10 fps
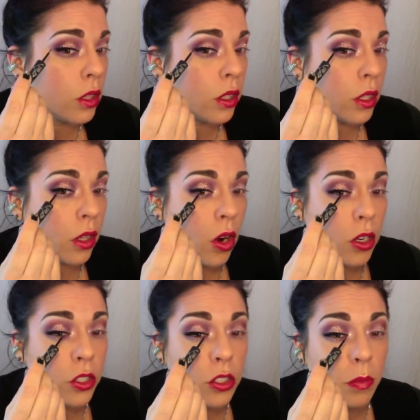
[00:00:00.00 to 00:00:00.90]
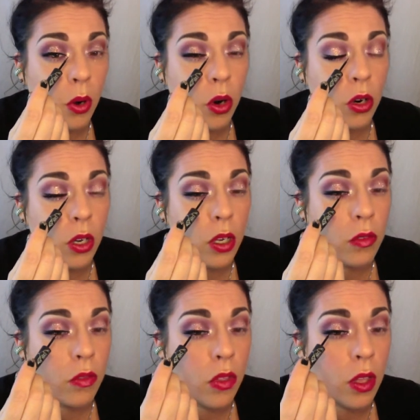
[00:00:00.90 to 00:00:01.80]
the largest part
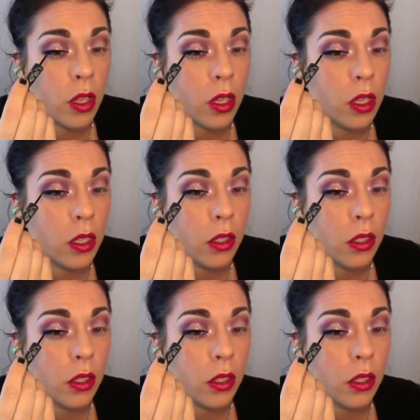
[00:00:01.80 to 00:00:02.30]
of the